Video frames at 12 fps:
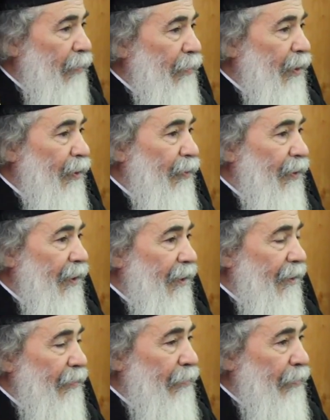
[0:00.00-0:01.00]
member of
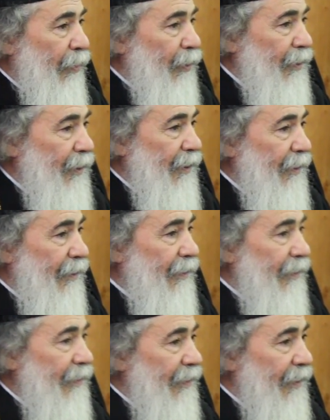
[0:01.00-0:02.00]
the body
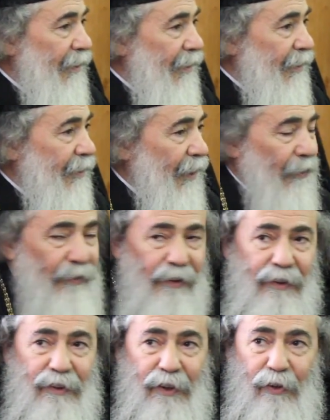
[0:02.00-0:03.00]
uh,
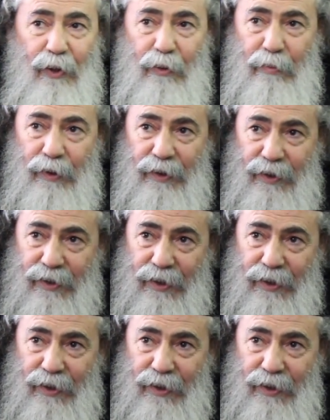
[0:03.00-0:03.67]
suffers, the whole body